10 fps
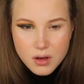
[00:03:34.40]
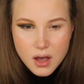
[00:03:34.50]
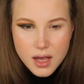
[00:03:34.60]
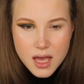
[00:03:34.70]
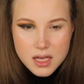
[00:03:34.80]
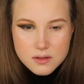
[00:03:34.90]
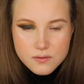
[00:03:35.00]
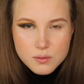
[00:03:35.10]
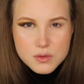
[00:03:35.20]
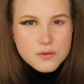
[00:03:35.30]
I guess,
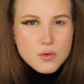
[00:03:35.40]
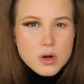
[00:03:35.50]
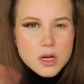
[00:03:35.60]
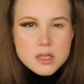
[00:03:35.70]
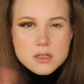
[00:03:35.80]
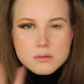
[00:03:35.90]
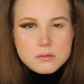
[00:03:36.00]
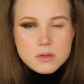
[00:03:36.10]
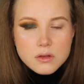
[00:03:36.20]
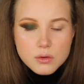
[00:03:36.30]
from Sephora and
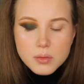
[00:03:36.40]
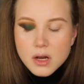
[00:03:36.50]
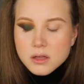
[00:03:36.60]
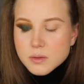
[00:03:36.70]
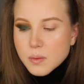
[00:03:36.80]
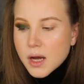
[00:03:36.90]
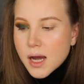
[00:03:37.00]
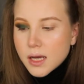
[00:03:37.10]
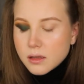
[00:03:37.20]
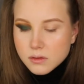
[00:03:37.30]
some other brands,
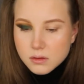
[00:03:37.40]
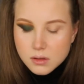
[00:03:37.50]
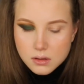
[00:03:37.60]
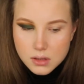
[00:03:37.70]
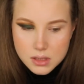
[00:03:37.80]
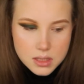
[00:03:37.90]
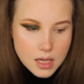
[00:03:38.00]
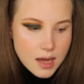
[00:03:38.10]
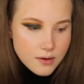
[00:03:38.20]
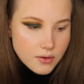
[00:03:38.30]
but that's
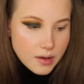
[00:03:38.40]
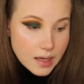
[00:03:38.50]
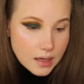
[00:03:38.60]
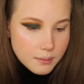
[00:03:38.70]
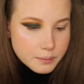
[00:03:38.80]
kind of it.